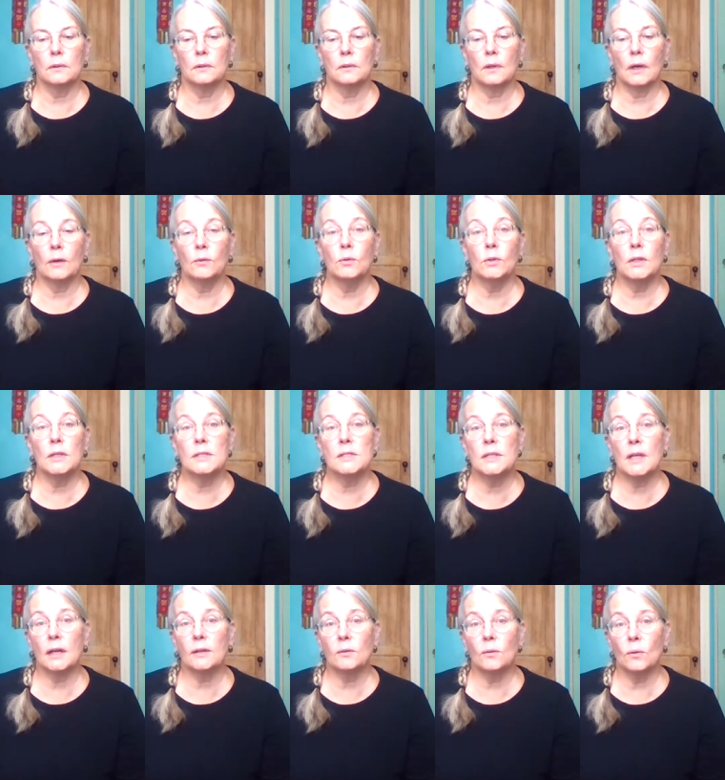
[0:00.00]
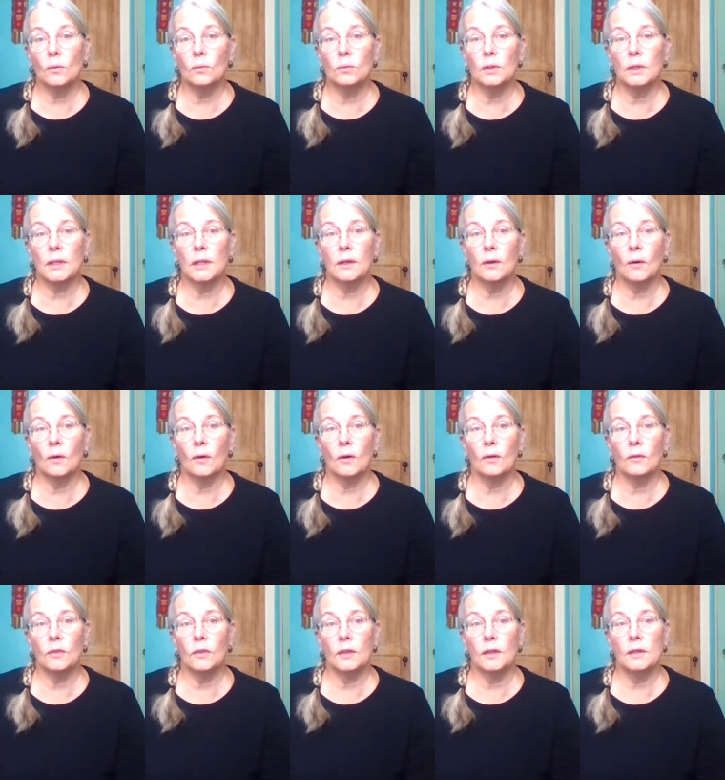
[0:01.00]
I realized not only
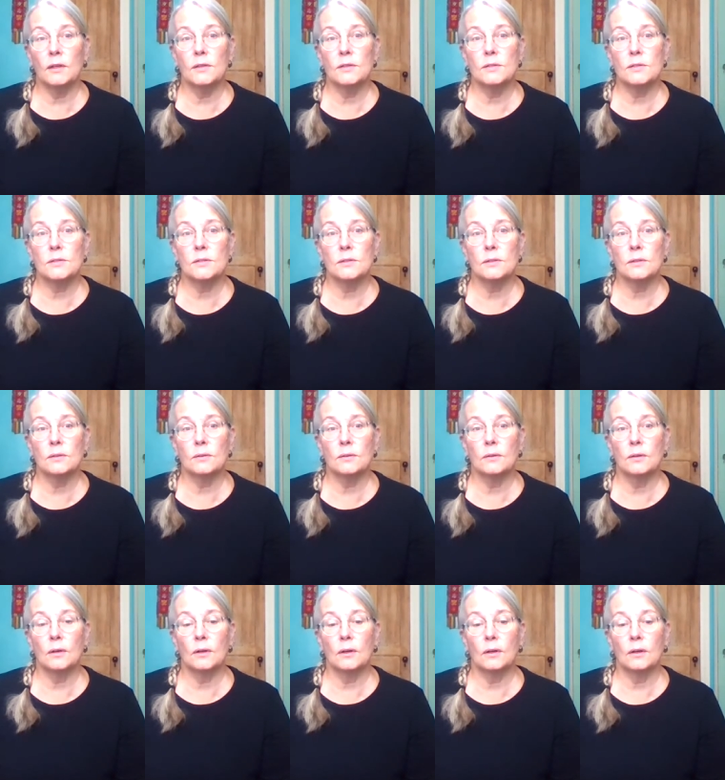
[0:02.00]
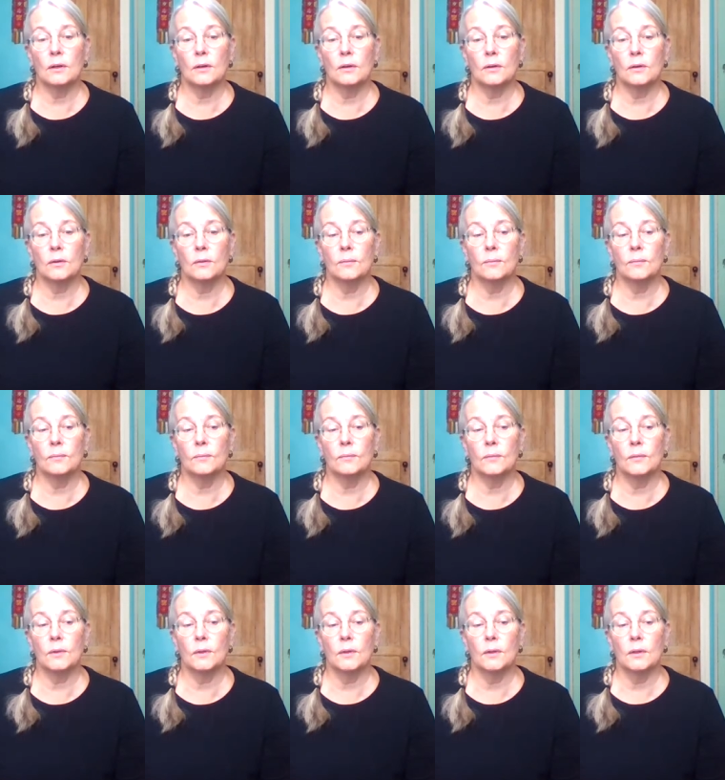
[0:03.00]
are these um,
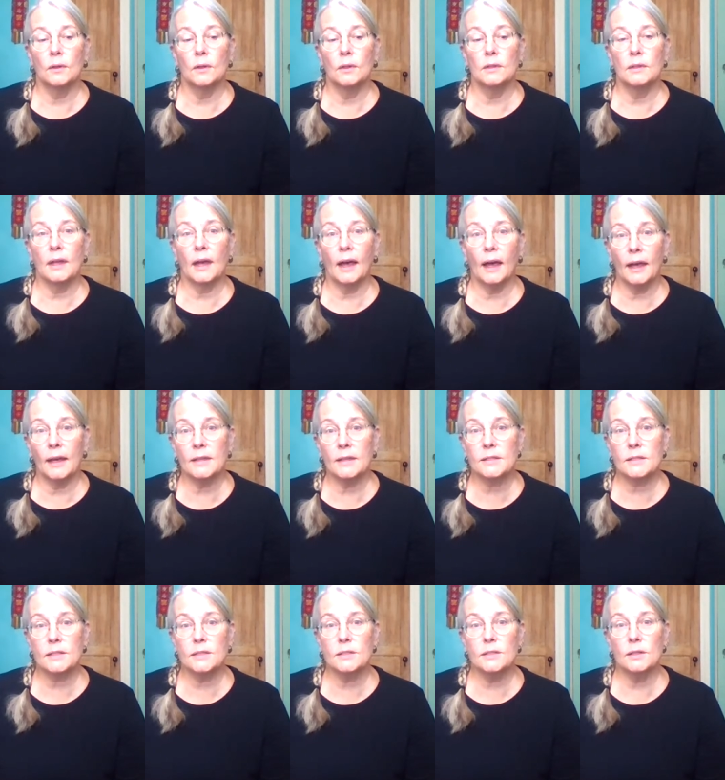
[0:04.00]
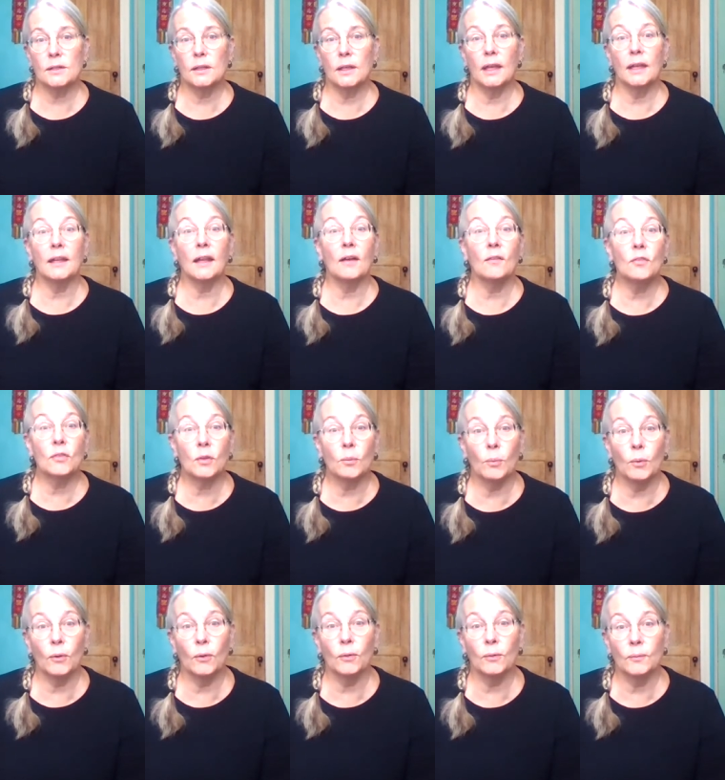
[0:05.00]
tasks
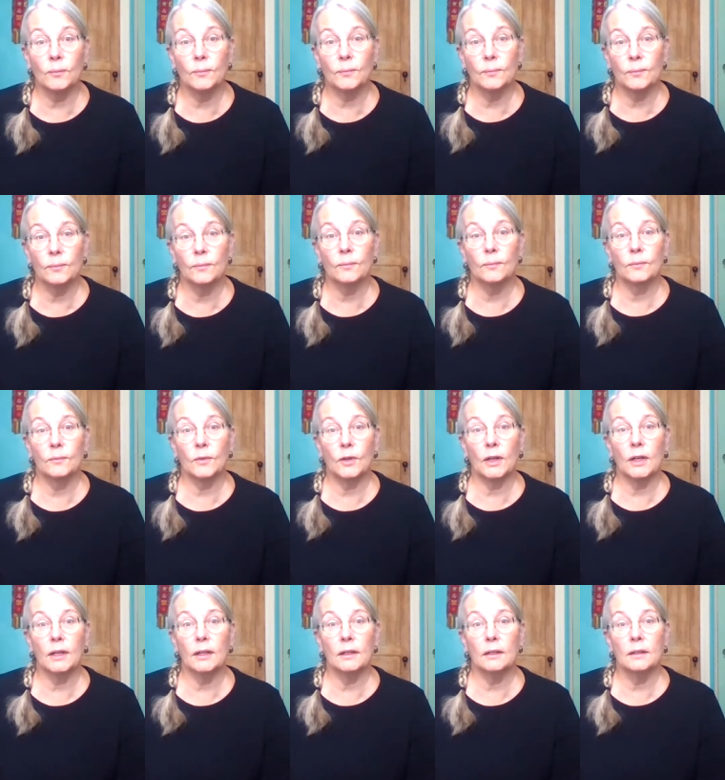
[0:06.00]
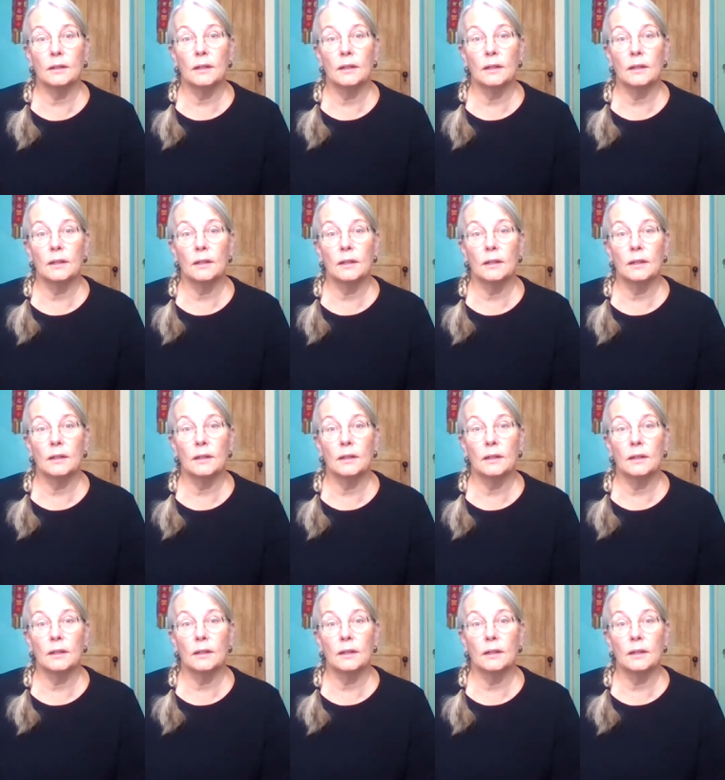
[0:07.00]
inevitable, right?